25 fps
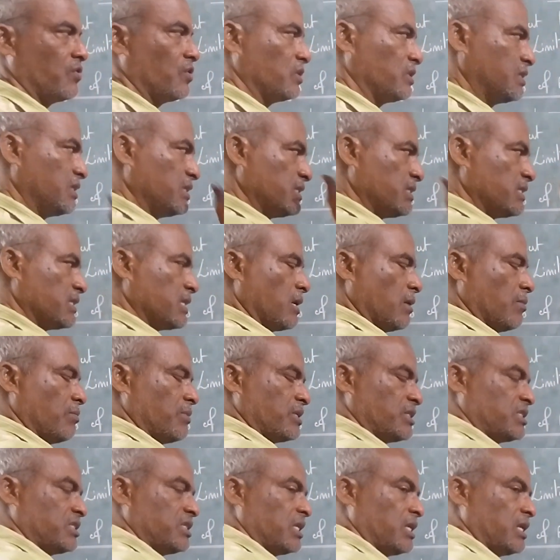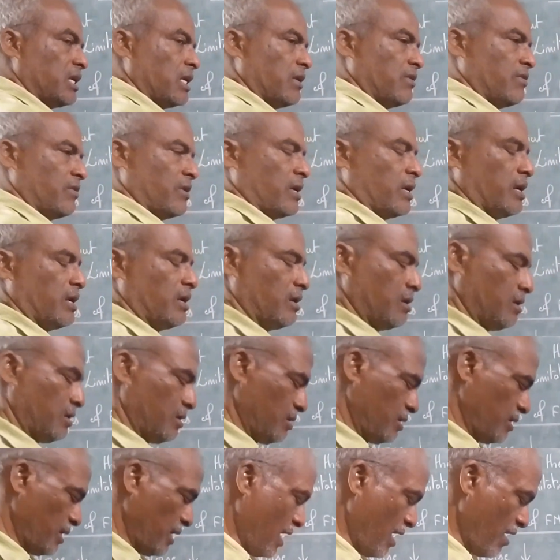for this commercial
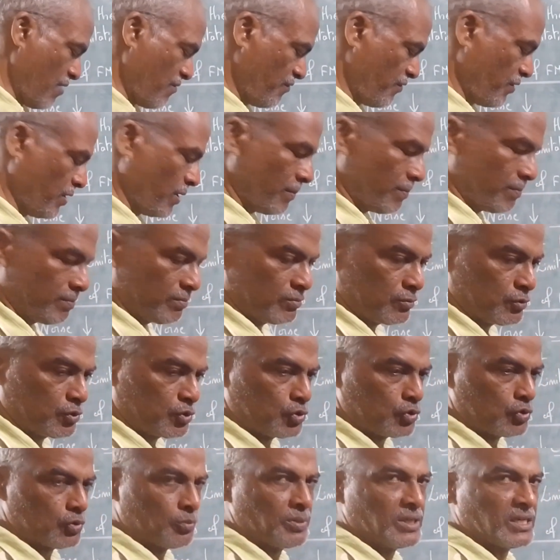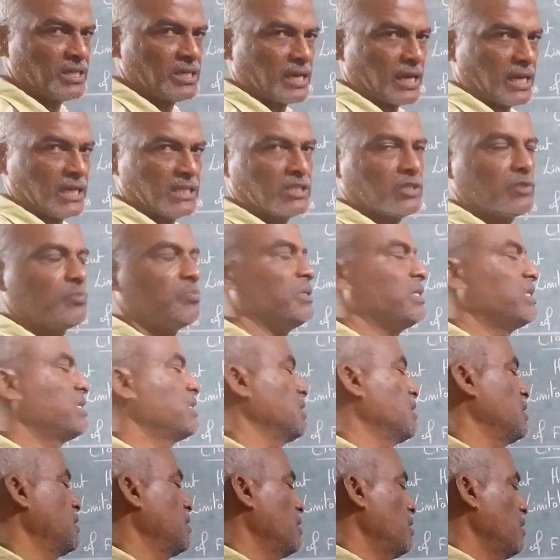FM to be
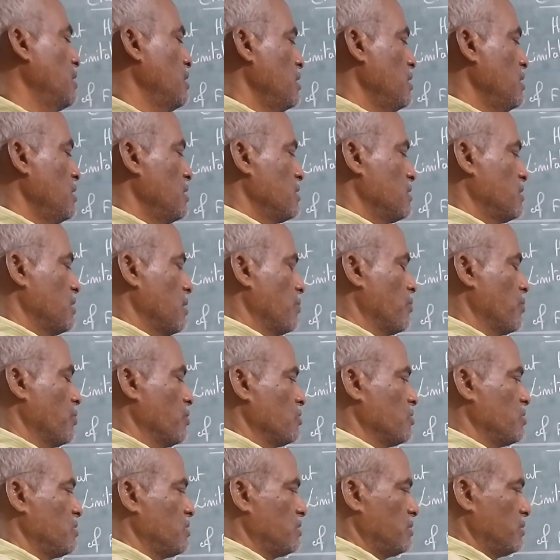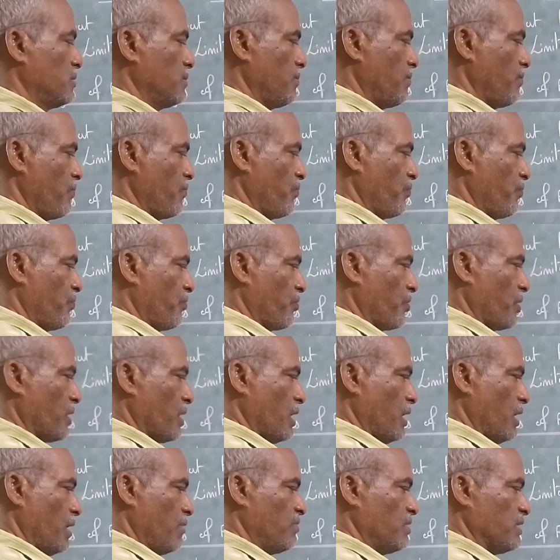transmitted, suppose
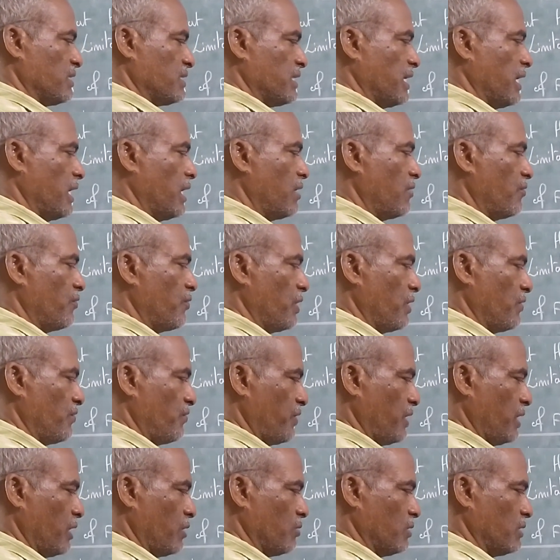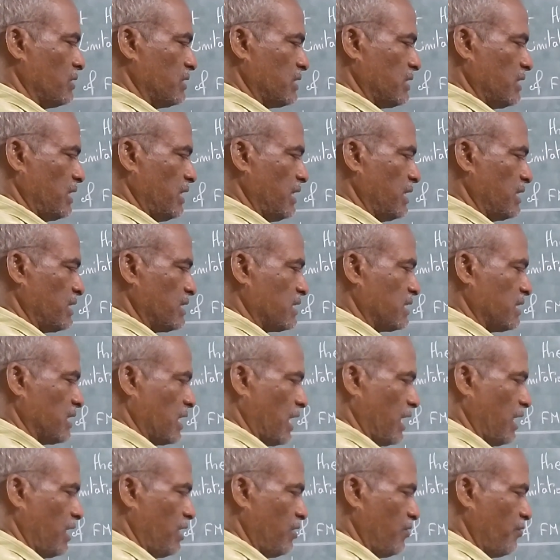if the center frequency is
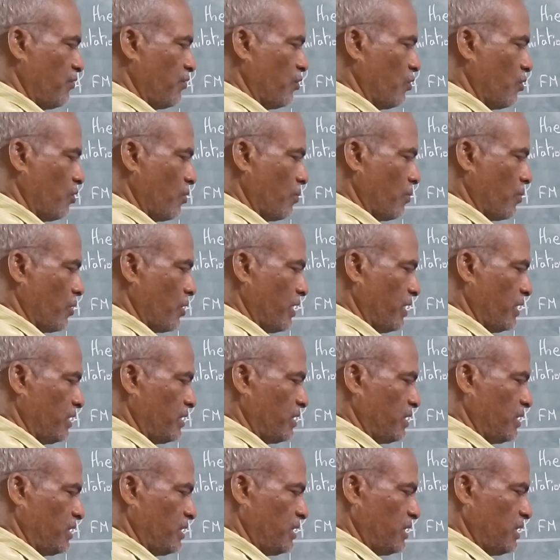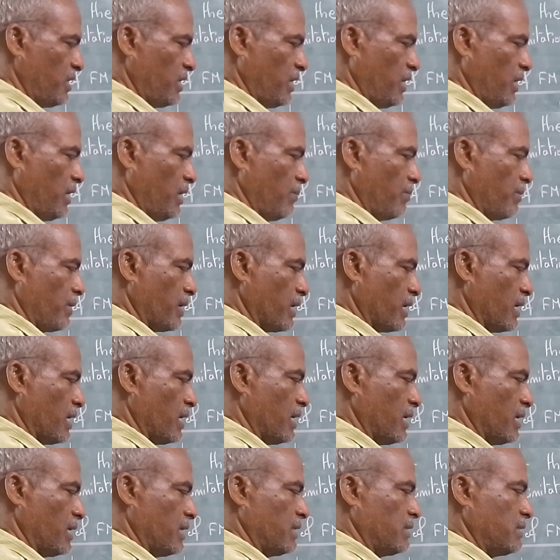94.3
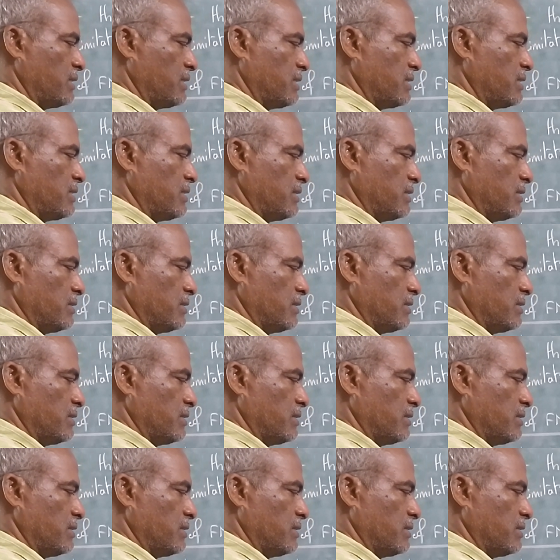megahertz,